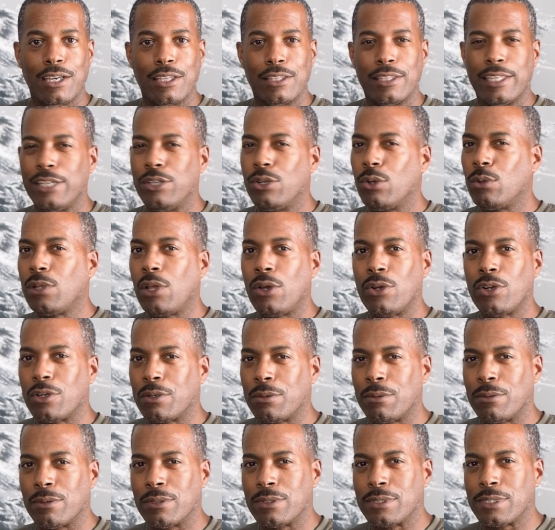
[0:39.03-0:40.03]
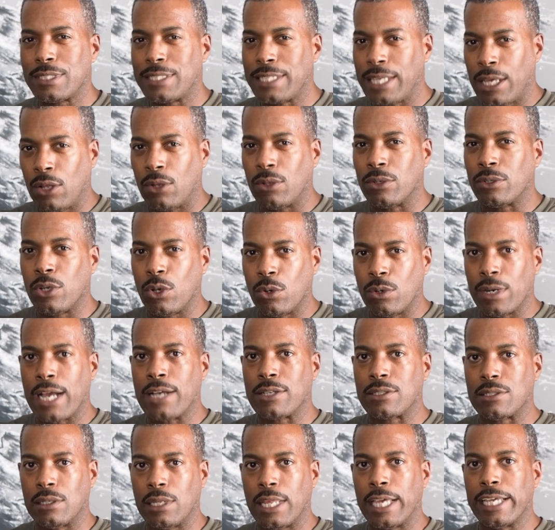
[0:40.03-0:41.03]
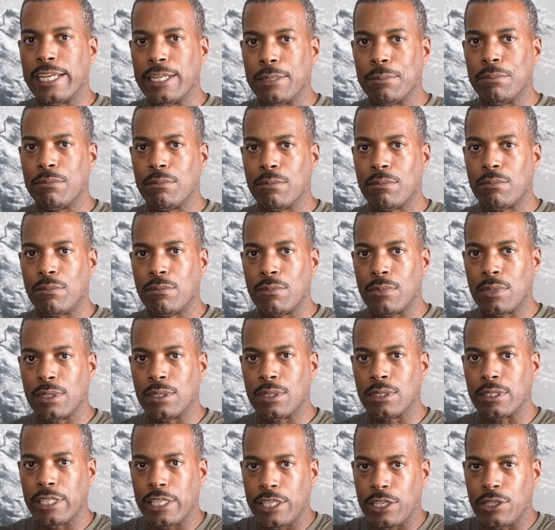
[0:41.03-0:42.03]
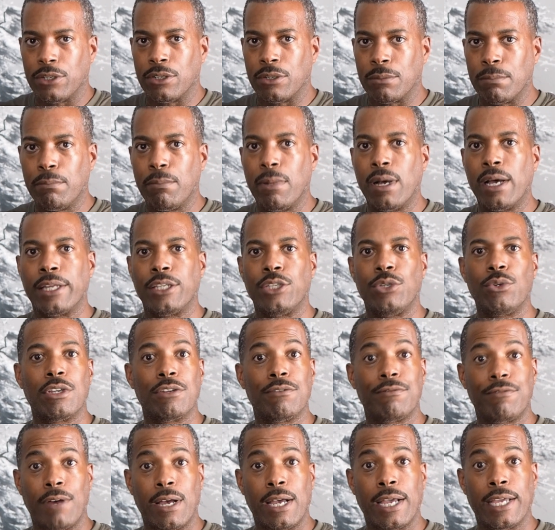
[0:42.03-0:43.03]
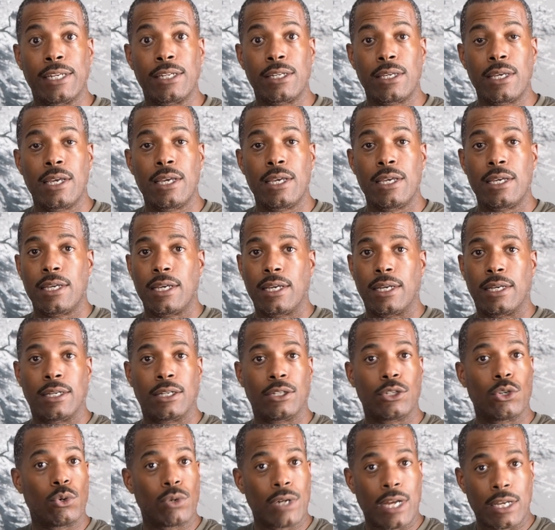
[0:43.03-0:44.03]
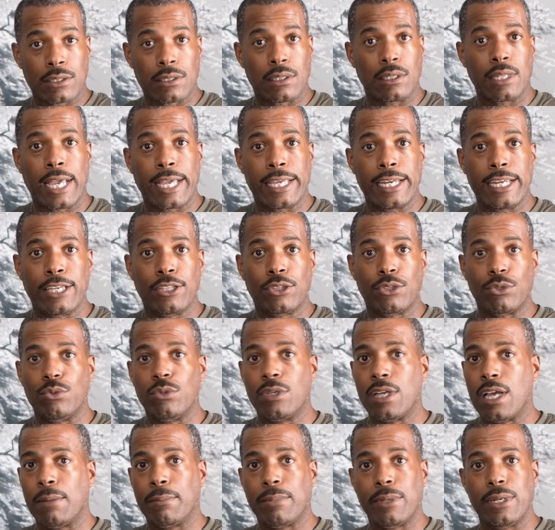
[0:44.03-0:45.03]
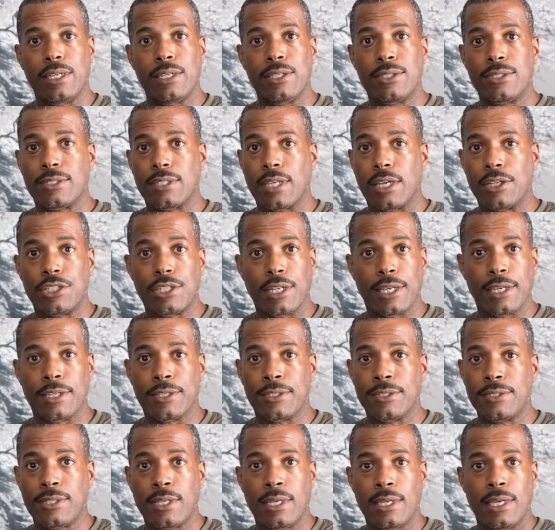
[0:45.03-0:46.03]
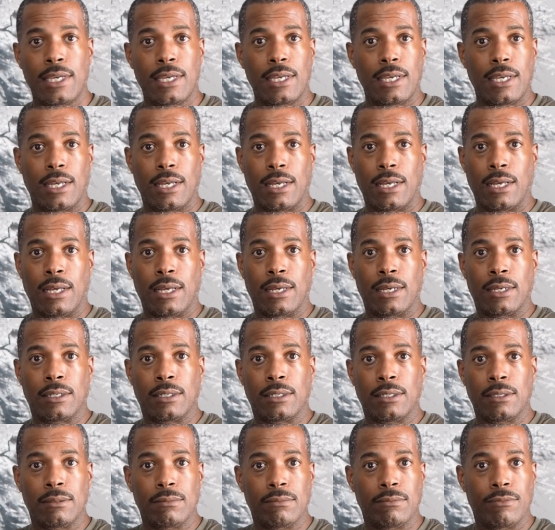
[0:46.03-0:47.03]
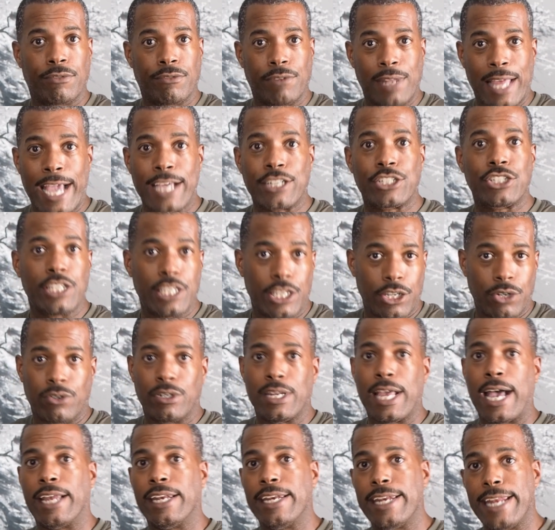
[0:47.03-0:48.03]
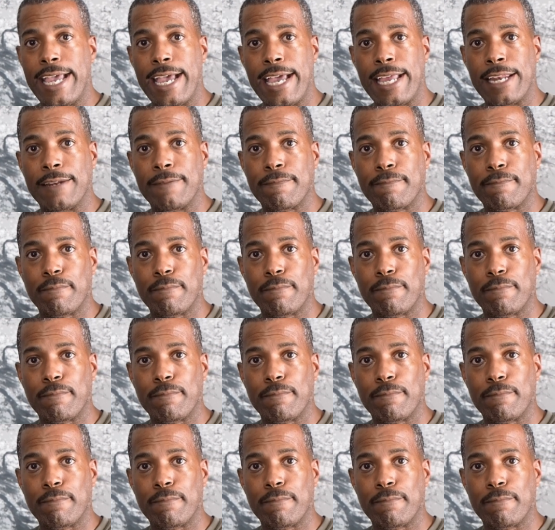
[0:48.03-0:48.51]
They no longer sell Godox lighting gear, but you can find Godox lighting through companies such as flashgear.net,